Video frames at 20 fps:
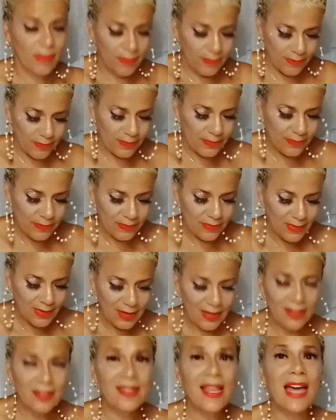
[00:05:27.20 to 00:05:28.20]
Mm -hmm.
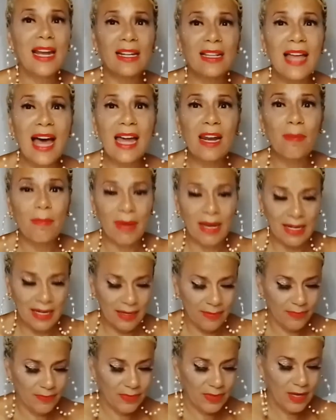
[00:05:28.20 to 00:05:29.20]
It's not a lot of
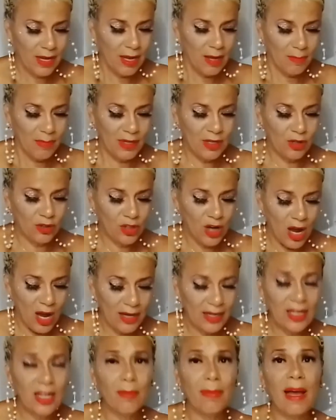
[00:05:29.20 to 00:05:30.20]
money, but you're
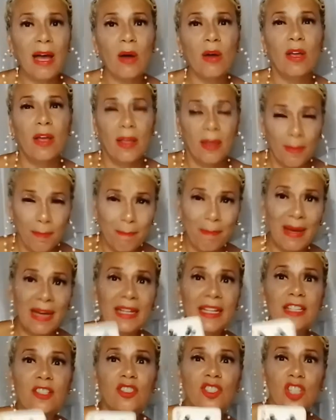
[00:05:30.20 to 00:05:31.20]
talking about
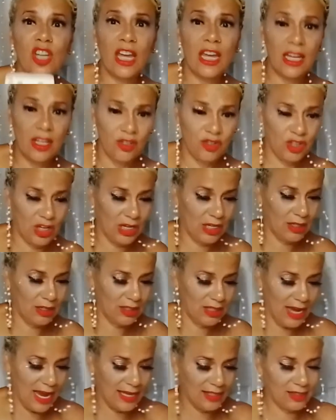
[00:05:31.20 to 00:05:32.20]
money changing.
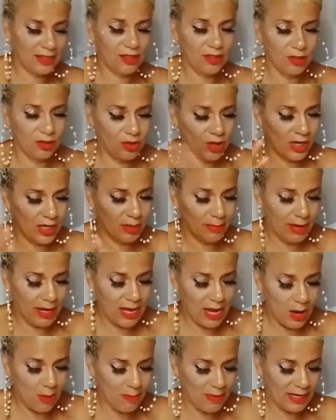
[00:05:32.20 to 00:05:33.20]
Yes, you're talking about
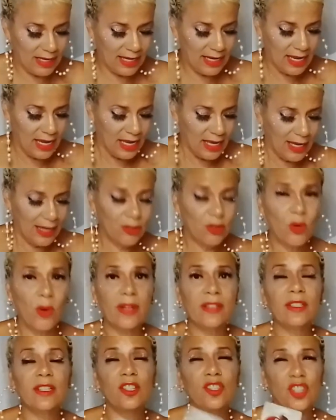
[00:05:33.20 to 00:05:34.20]
how money is
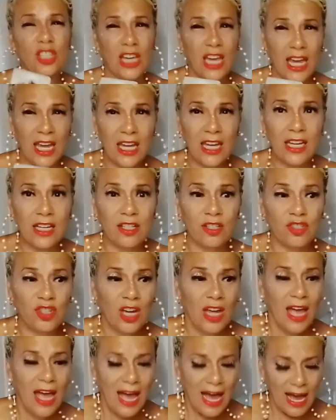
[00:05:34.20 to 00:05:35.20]
going to change,
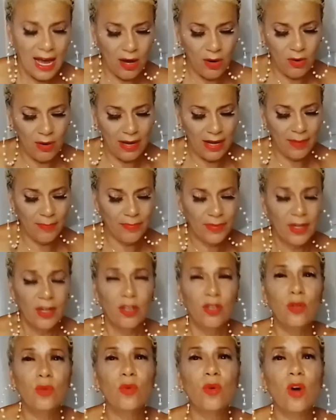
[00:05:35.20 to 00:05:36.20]
how um,
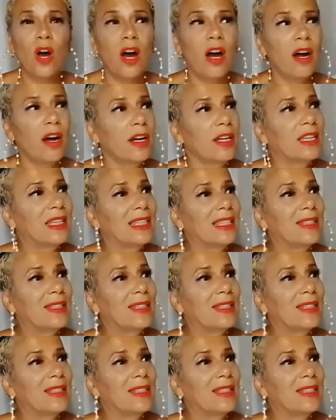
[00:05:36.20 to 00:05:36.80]
you are